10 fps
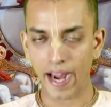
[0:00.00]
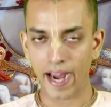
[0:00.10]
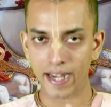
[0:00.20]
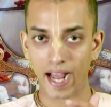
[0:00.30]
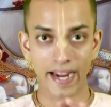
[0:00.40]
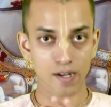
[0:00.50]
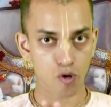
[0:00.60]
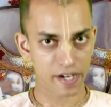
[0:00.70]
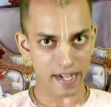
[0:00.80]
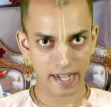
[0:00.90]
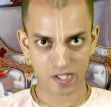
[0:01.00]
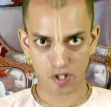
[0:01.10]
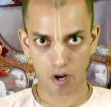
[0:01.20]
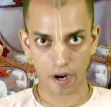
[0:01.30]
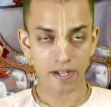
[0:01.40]
and I don't get
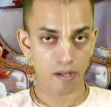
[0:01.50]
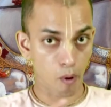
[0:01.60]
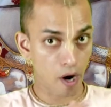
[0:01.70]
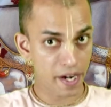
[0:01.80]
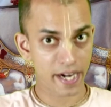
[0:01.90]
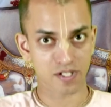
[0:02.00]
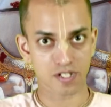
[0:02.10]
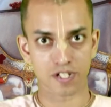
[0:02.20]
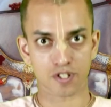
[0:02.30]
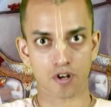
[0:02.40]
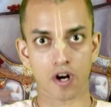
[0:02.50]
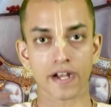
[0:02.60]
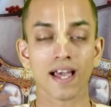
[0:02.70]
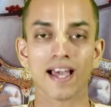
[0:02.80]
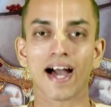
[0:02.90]
destroyed, the body gets destroyed,